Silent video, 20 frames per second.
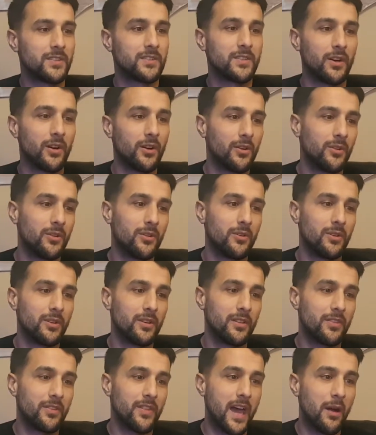So
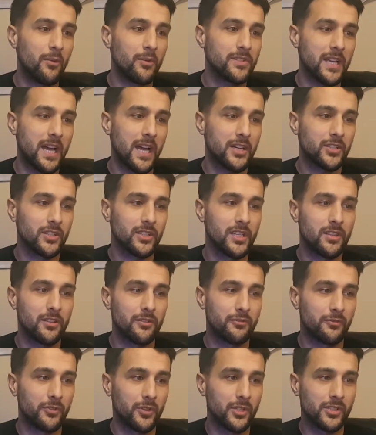that was actually the
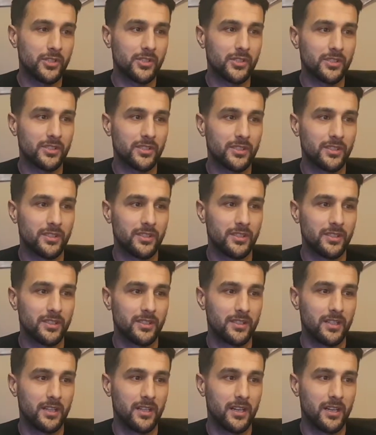first,
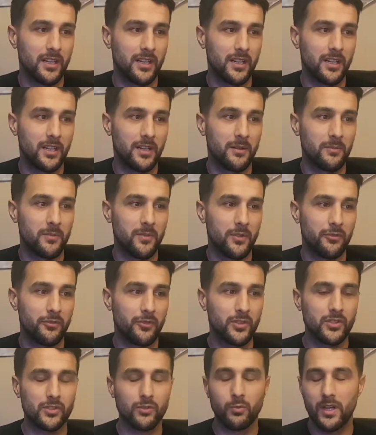um, the
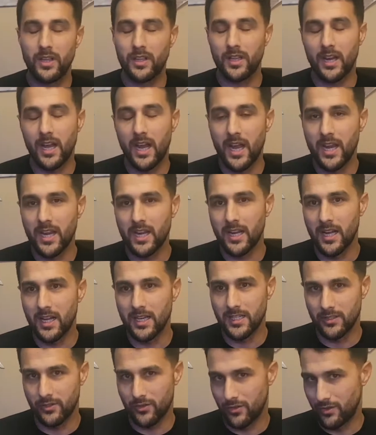first way that I got
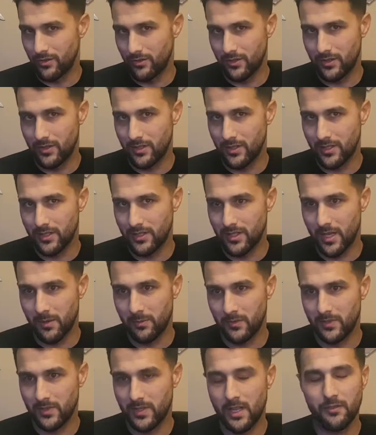introduced to this
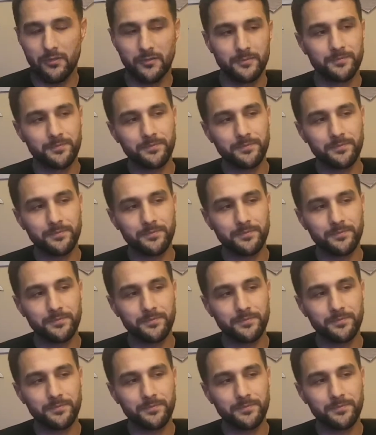type of stuff.